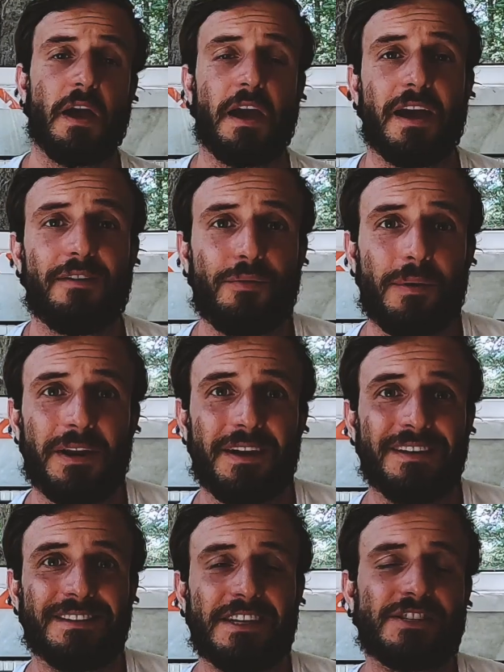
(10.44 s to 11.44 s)
Hey
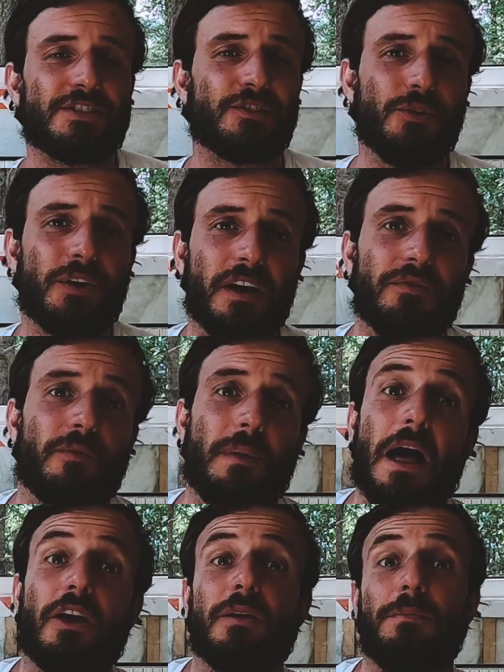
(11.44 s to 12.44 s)
everybody, this is Luca from
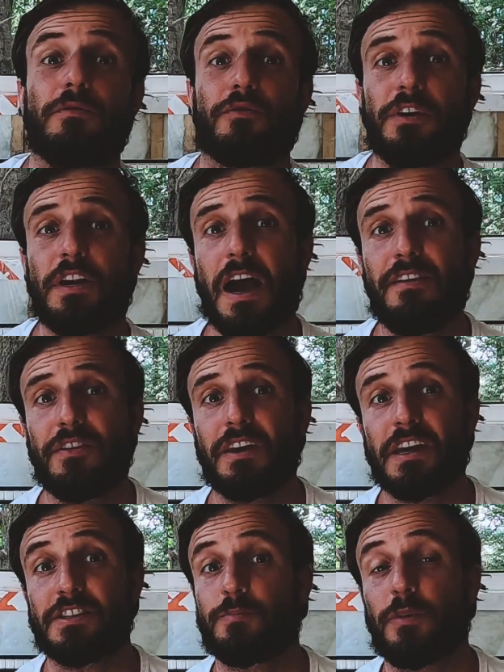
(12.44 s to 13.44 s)
Alchemy
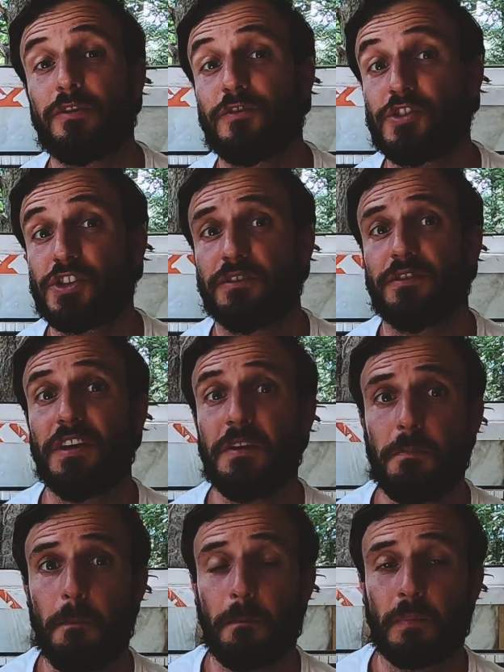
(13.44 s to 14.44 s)
Freediving and Spearfishing
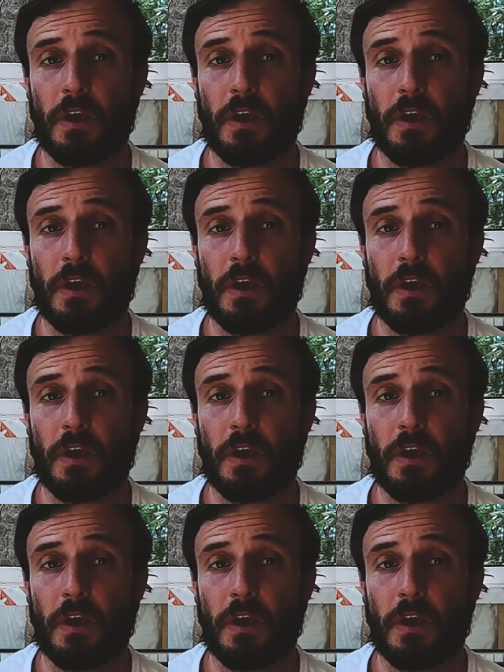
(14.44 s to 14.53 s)
Team.